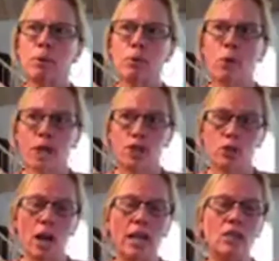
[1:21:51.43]
But what I
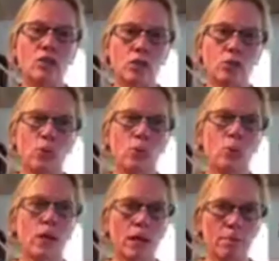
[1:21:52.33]
try to do
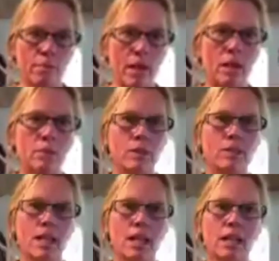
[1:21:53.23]
when I make a
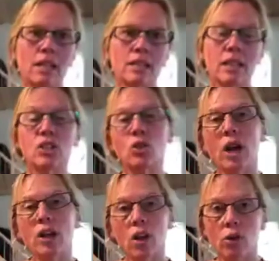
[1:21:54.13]
mistake is I
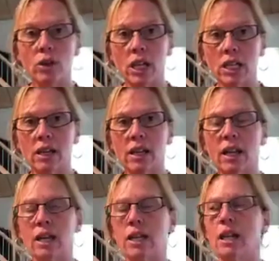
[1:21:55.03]
try to own it,
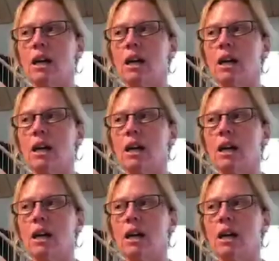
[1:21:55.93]
and I,